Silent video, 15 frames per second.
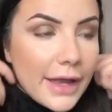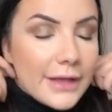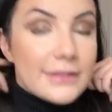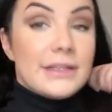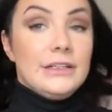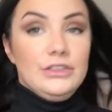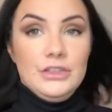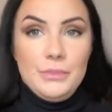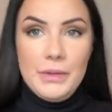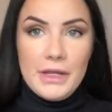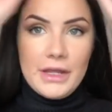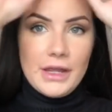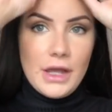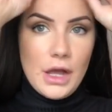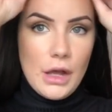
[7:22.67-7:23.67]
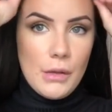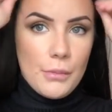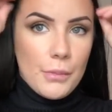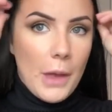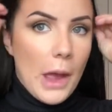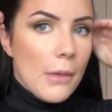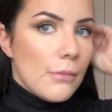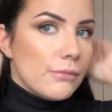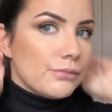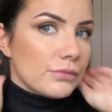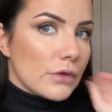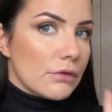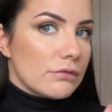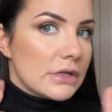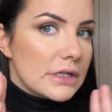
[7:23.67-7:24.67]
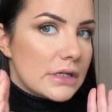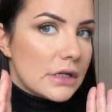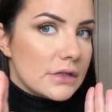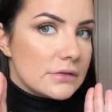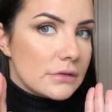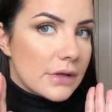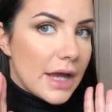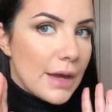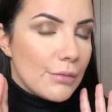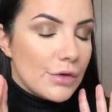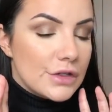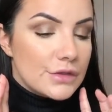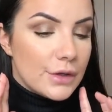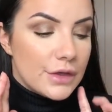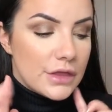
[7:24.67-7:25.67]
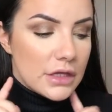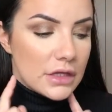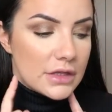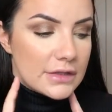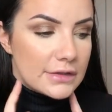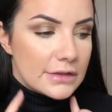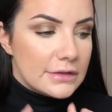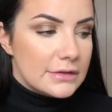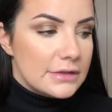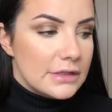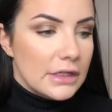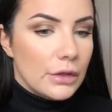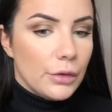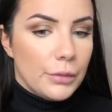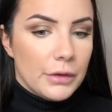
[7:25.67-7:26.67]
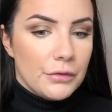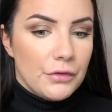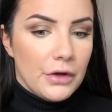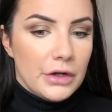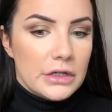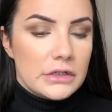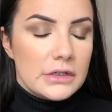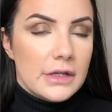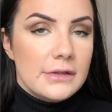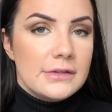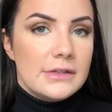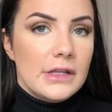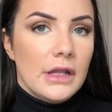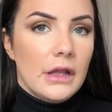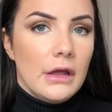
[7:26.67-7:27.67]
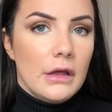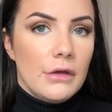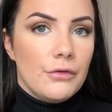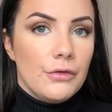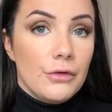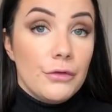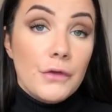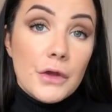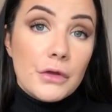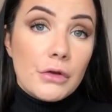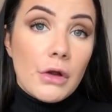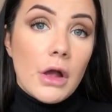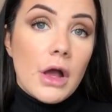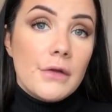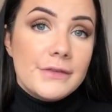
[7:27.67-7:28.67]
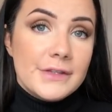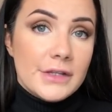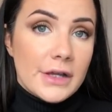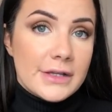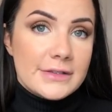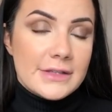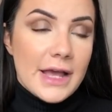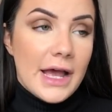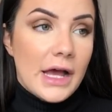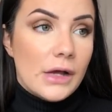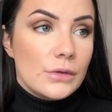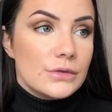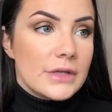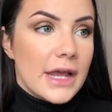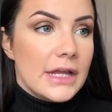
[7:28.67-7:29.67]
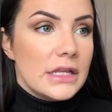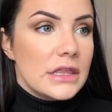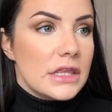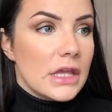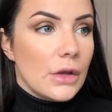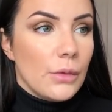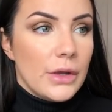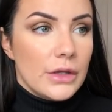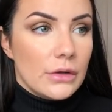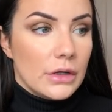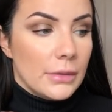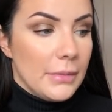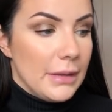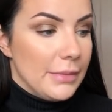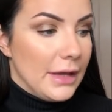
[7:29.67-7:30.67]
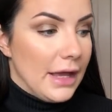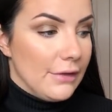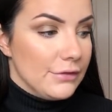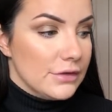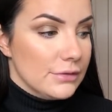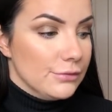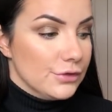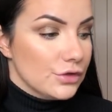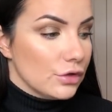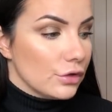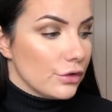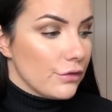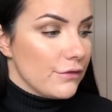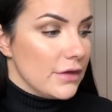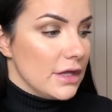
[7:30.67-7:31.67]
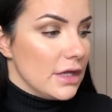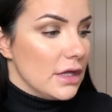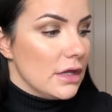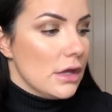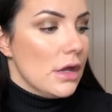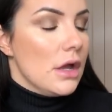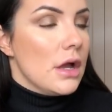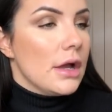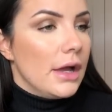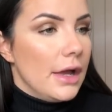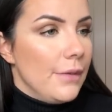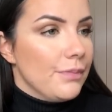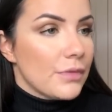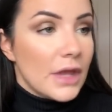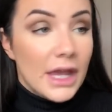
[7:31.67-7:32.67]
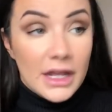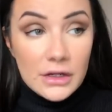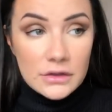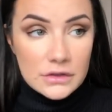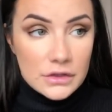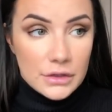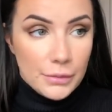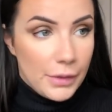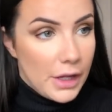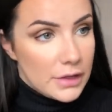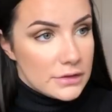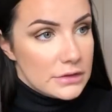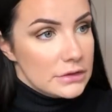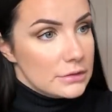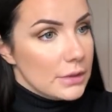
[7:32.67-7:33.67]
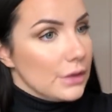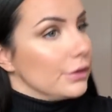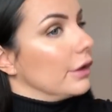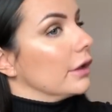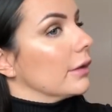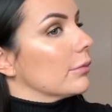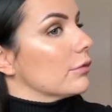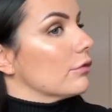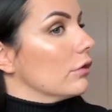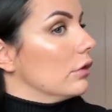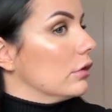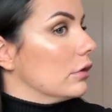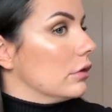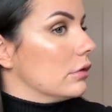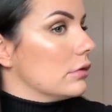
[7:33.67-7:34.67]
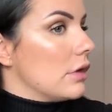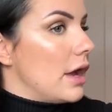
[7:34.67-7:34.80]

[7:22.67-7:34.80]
It's actually picking up really nice on camera, so I think this concealer will be a very good concealer for photographs, nights out, anything where you're going to maybe have some photography. It looks good in person as well, don't get me wrong.